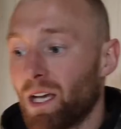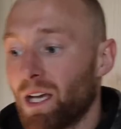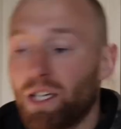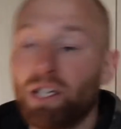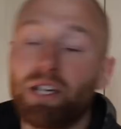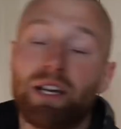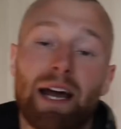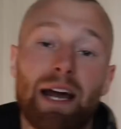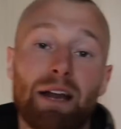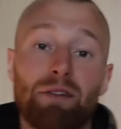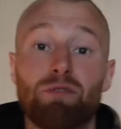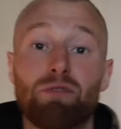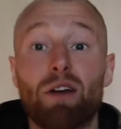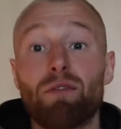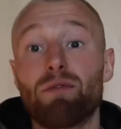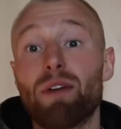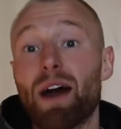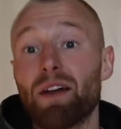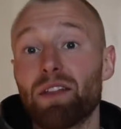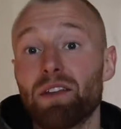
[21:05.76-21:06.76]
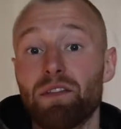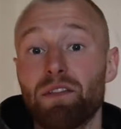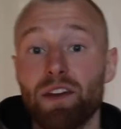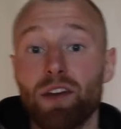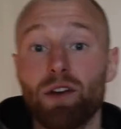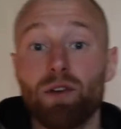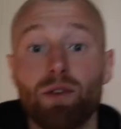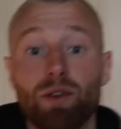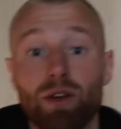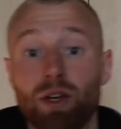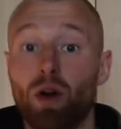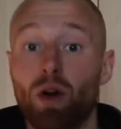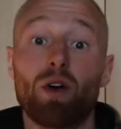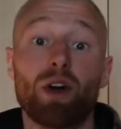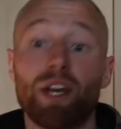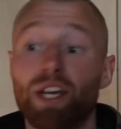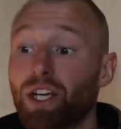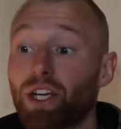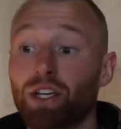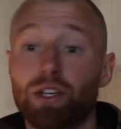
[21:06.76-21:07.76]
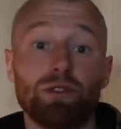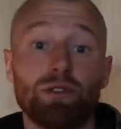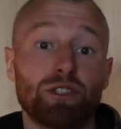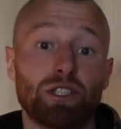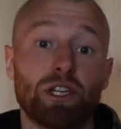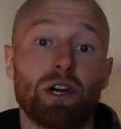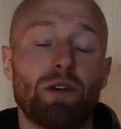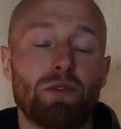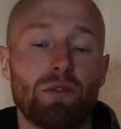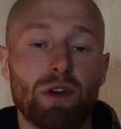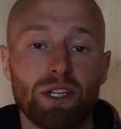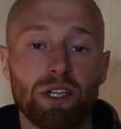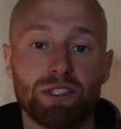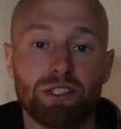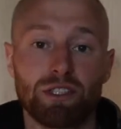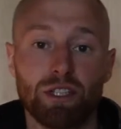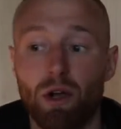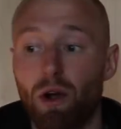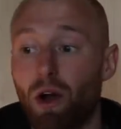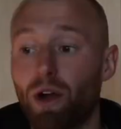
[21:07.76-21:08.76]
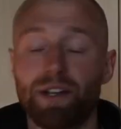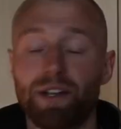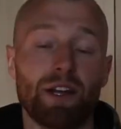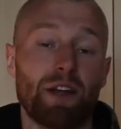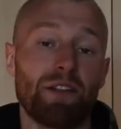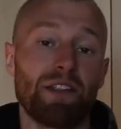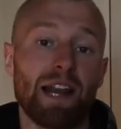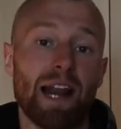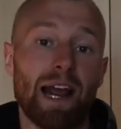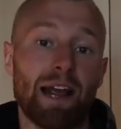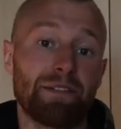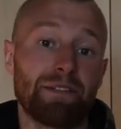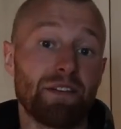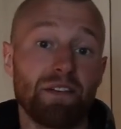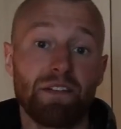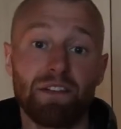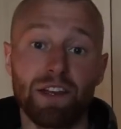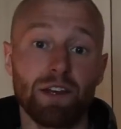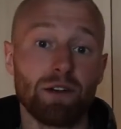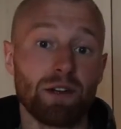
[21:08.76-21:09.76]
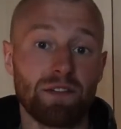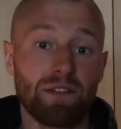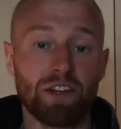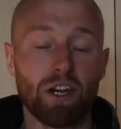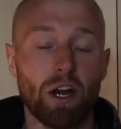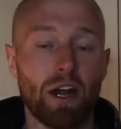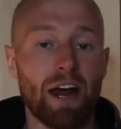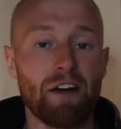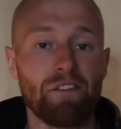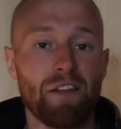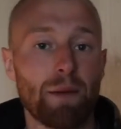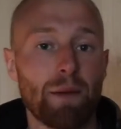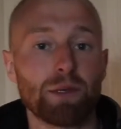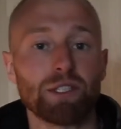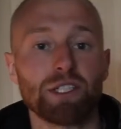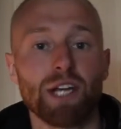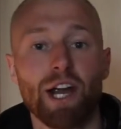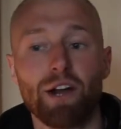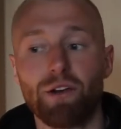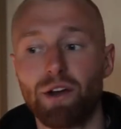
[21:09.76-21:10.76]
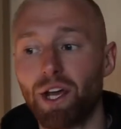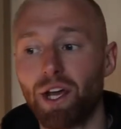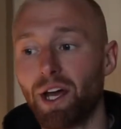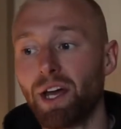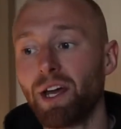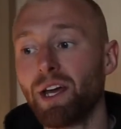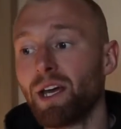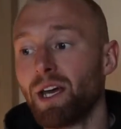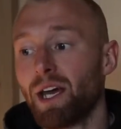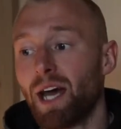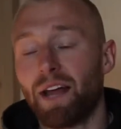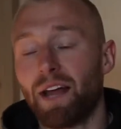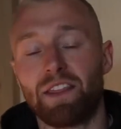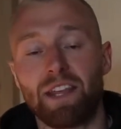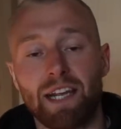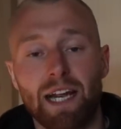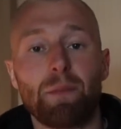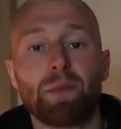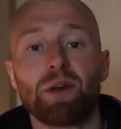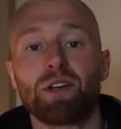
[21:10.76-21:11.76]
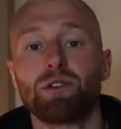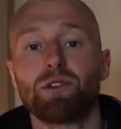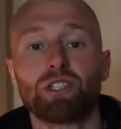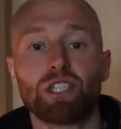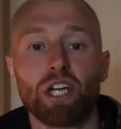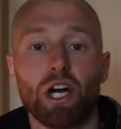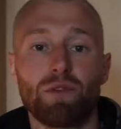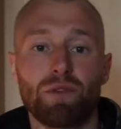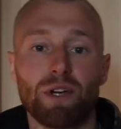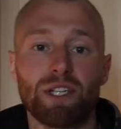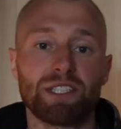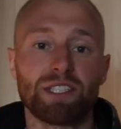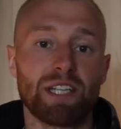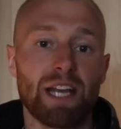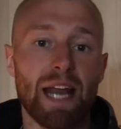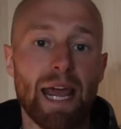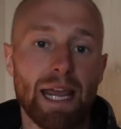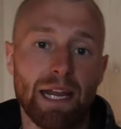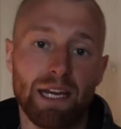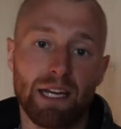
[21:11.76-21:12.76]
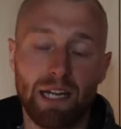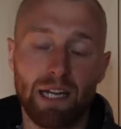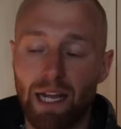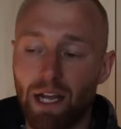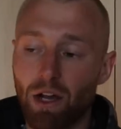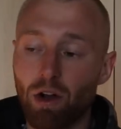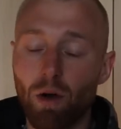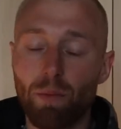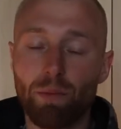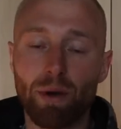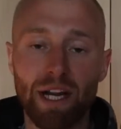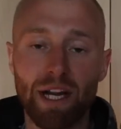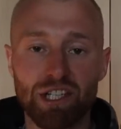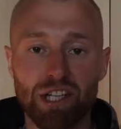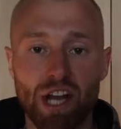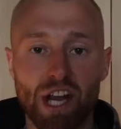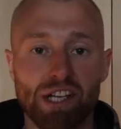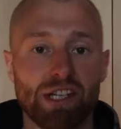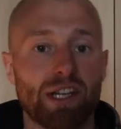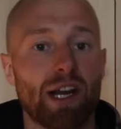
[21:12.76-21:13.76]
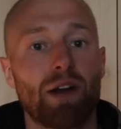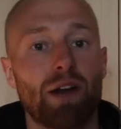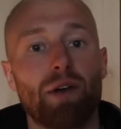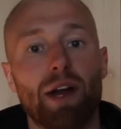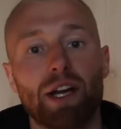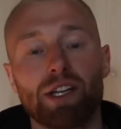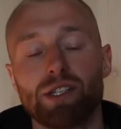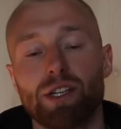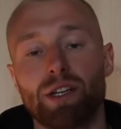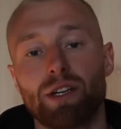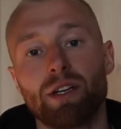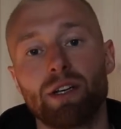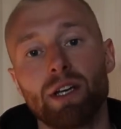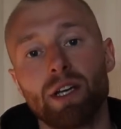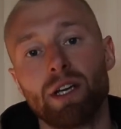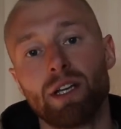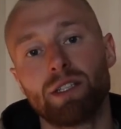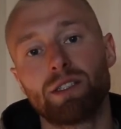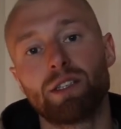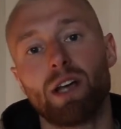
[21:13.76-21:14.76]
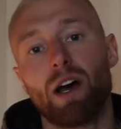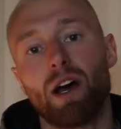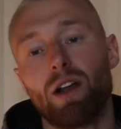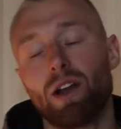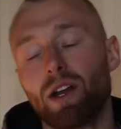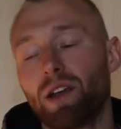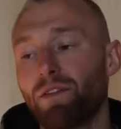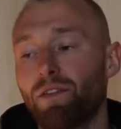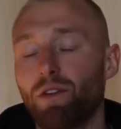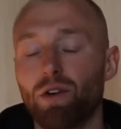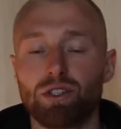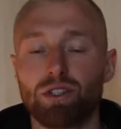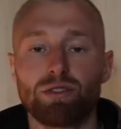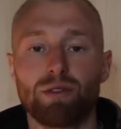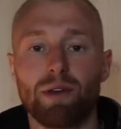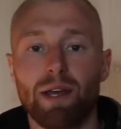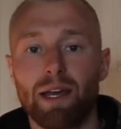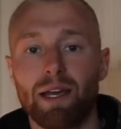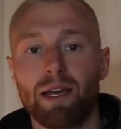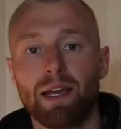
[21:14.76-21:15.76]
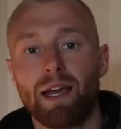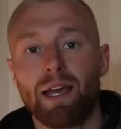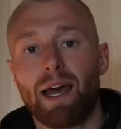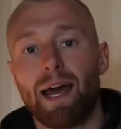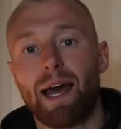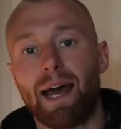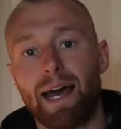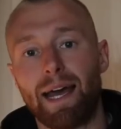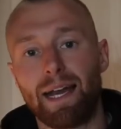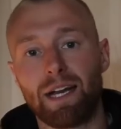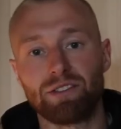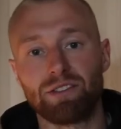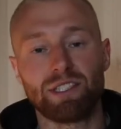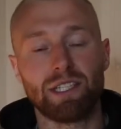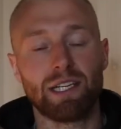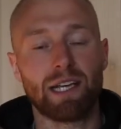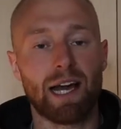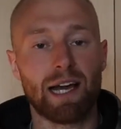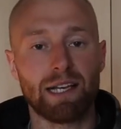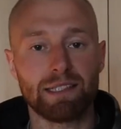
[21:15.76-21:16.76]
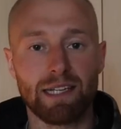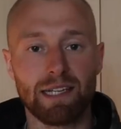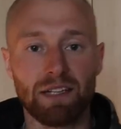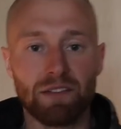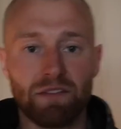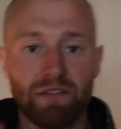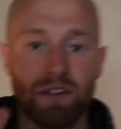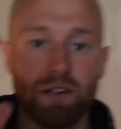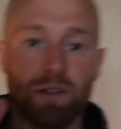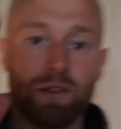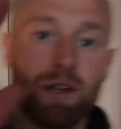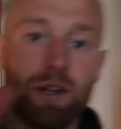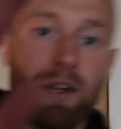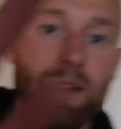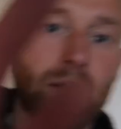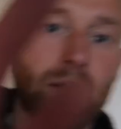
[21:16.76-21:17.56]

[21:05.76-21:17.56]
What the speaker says: you can run around the field or you can do shuttle runs. So on the length of a field, if you don't have that much area, I think I'm gonna do shuttle runs today and incorporate a change of direction. So looking forward to it, and I'll see you guys at the field.